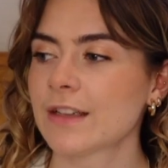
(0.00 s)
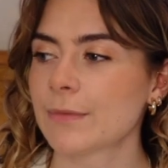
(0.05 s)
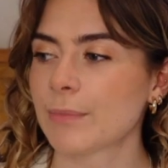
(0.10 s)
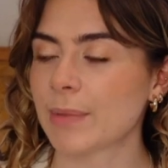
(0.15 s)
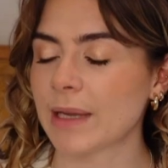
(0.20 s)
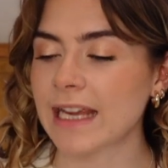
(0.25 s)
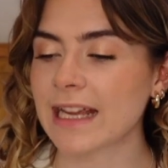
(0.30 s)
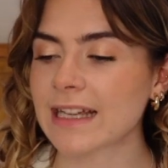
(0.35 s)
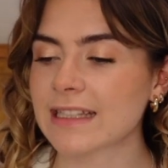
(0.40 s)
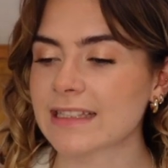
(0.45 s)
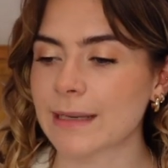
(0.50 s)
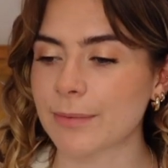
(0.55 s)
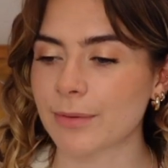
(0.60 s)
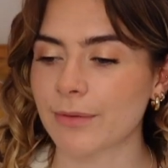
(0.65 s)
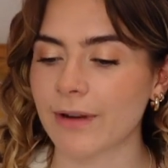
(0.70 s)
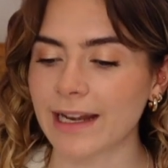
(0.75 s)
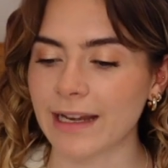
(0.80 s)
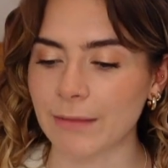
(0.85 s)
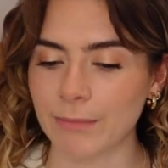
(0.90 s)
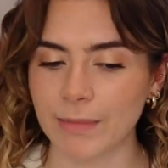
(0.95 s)
But he gets
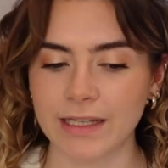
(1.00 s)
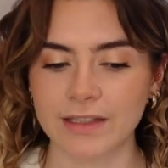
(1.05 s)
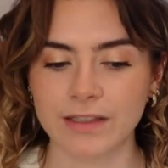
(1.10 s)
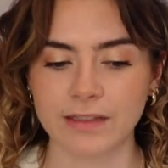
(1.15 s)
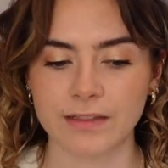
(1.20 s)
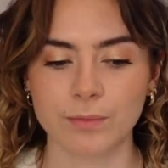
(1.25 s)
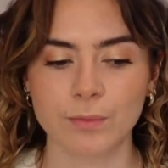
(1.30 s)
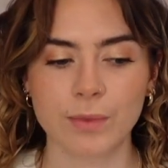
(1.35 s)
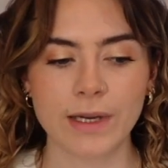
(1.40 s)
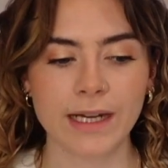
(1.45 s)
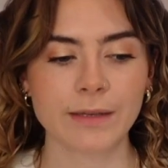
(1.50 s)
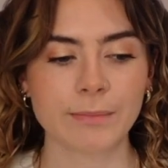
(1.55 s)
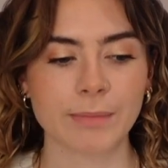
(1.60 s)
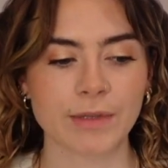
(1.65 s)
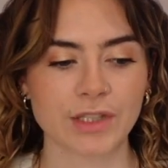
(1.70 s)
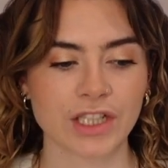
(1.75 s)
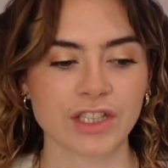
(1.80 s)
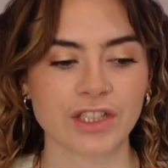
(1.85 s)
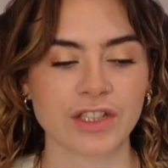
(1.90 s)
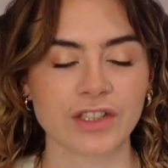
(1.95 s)
separated and meets this weird
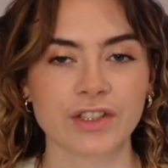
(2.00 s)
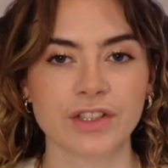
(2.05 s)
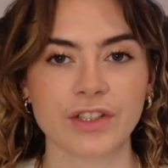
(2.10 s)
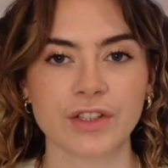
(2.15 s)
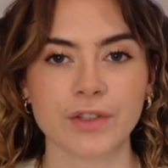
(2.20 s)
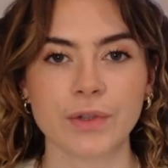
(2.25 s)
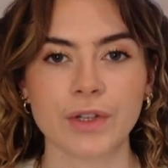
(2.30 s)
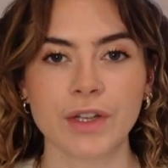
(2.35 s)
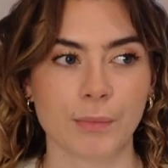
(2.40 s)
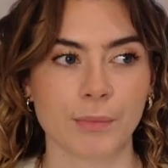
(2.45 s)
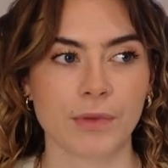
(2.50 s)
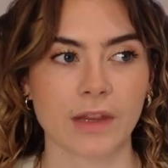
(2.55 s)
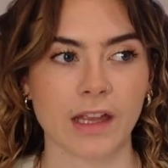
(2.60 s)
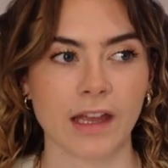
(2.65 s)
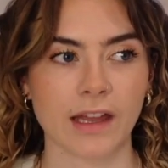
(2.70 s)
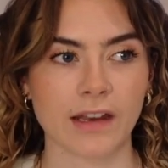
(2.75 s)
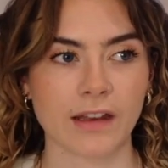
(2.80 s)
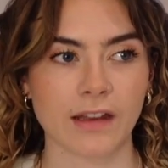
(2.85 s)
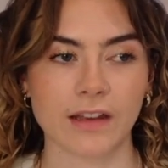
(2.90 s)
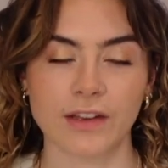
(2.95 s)
magician dude
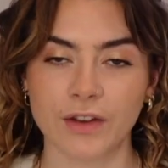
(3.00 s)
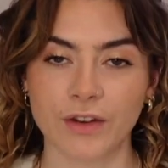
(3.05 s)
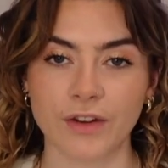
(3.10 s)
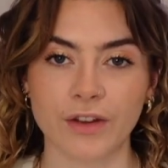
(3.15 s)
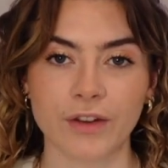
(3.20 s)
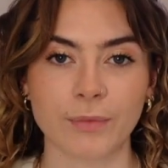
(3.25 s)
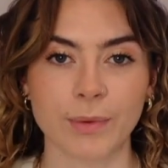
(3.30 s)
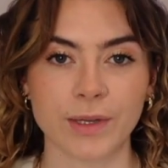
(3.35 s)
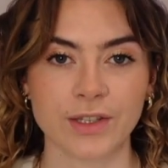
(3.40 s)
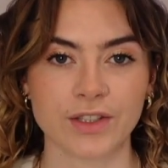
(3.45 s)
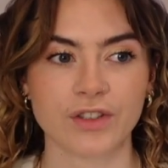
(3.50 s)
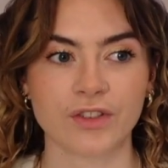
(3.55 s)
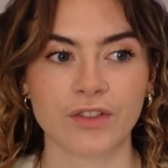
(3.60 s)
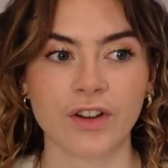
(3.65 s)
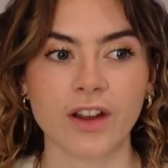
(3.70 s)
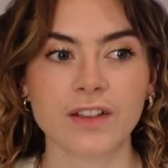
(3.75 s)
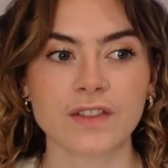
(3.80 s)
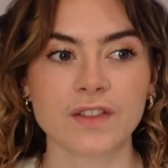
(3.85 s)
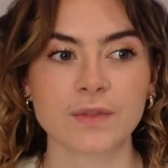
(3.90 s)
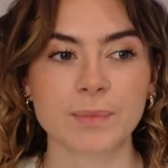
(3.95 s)
that I don't know if we should
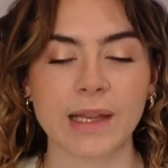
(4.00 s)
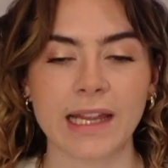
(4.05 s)
trust,